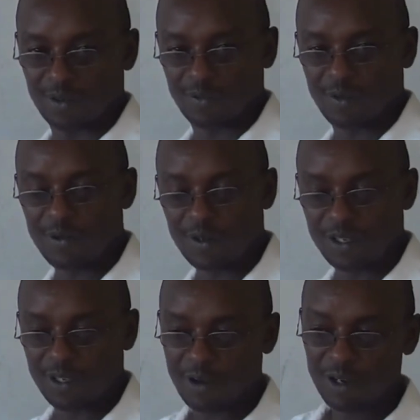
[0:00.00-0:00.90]

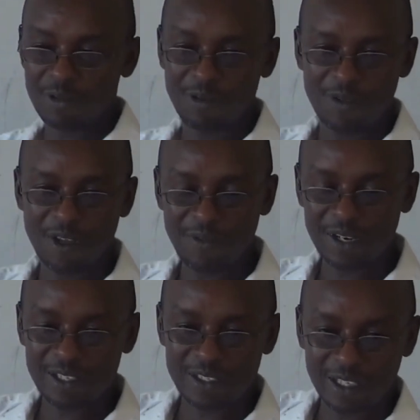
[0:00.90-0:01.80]
Maybe one will be a
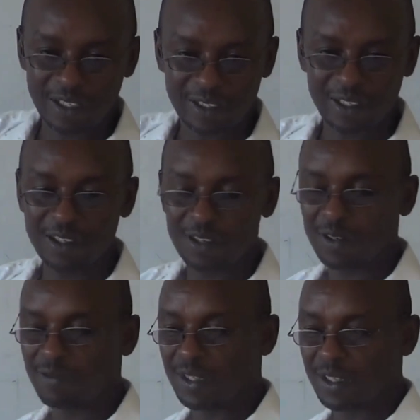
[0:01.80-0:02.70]
manager, the other
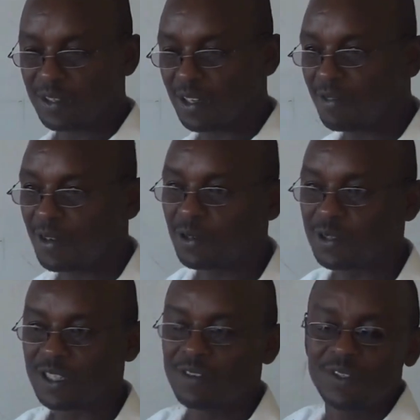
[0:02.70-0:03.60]
will be a driver or
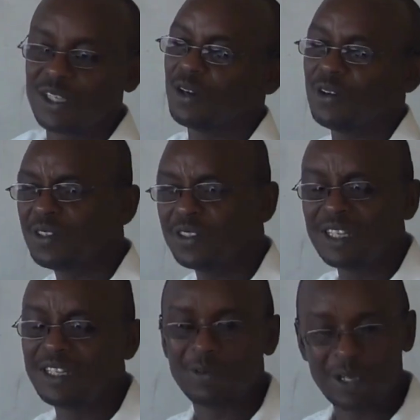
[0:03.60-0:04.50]
something, or
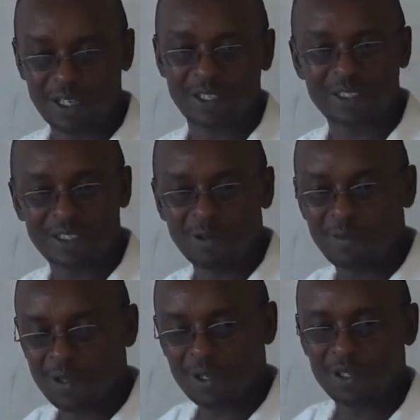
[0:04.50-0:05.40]
any work that he will
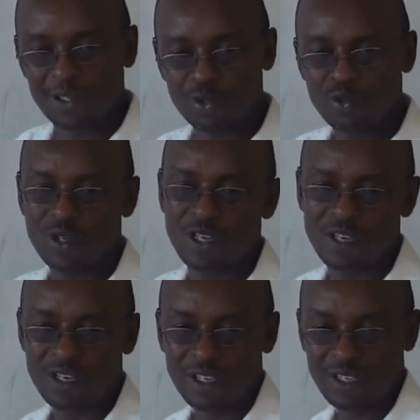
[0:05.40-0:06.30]
be
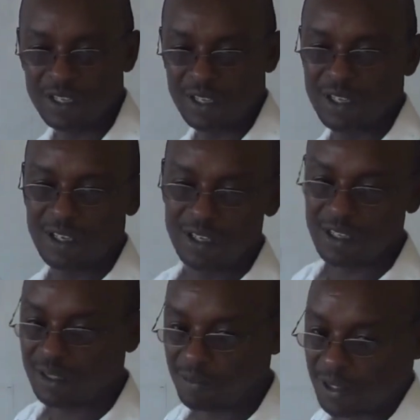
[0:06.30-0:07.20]
doing in that